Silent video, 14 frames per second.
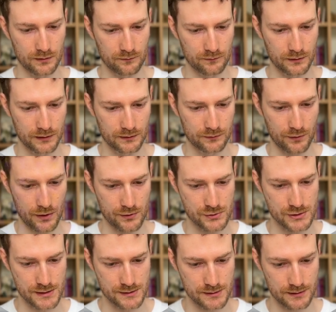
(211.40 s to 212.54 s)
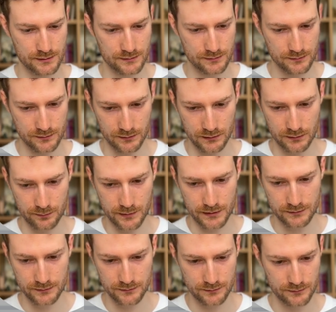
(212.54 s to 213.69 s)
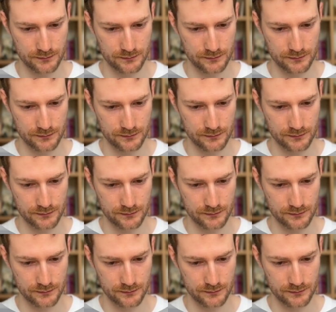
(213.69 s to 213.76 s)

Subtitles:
We need to adjust it a little bit.